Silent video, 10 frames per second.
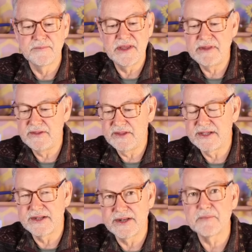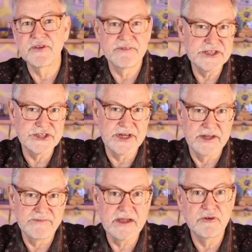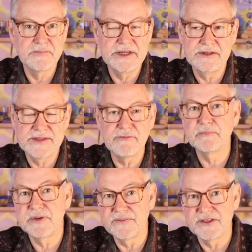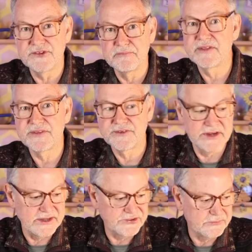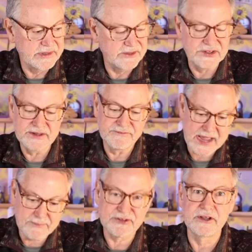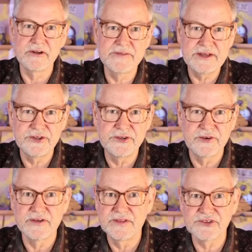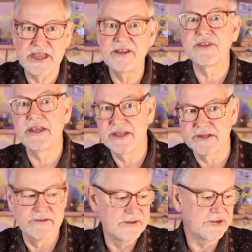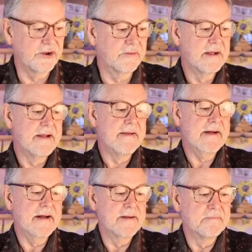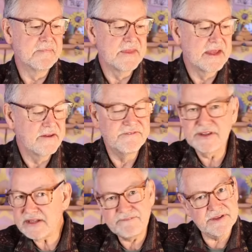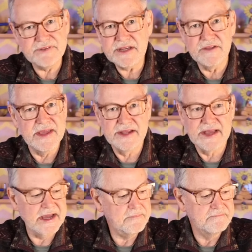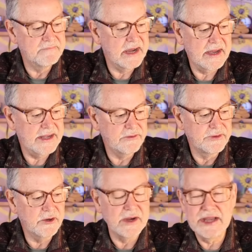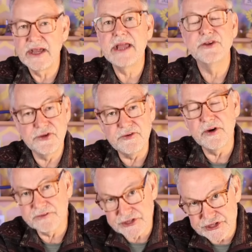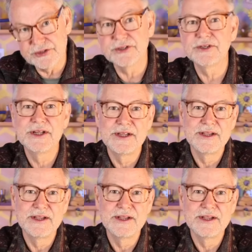maybe in an observation hive. That would put this myth to rest, and we could say, absolutely they do, or in this case, they didn't. So 50-50 on that. I don't know. I do know for sure